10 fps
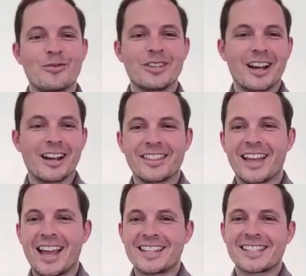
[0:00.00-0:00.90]
yeah, the
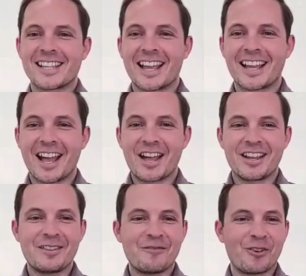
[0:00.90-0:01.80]

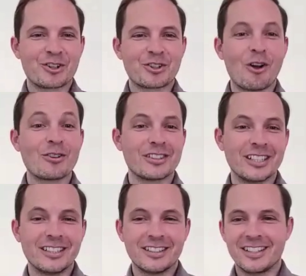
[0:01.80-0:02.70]
NCAA versus
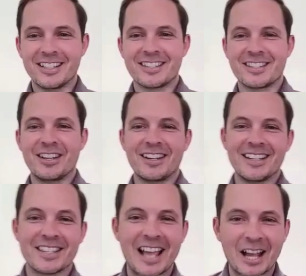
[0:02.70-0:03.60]
Alston is the
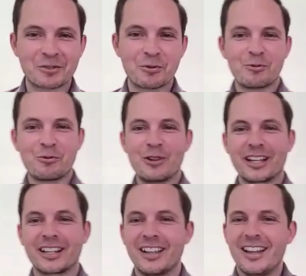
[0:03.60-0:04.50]
is the actual
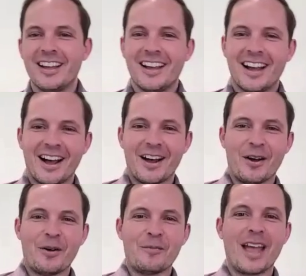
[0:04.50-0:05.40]
ruling,
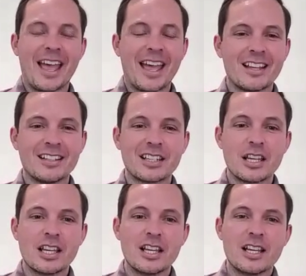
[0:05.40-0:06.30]
um, and
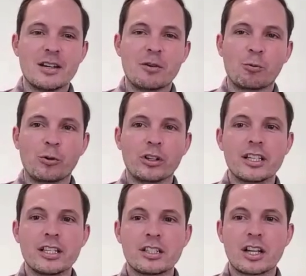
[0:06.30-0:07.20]
it
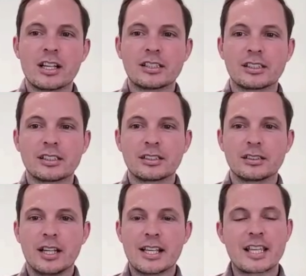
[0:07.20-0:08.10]
really just
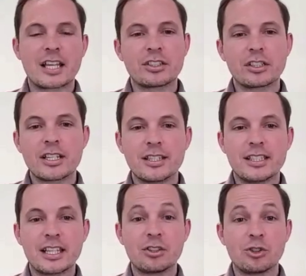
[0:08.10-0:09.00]
essentially
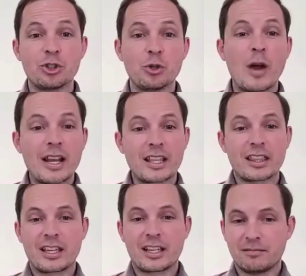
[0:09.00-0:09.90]
didn't do
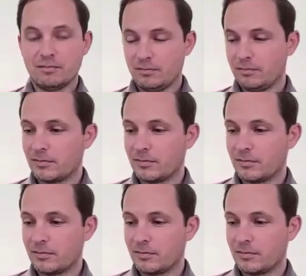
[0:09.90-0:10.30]
anything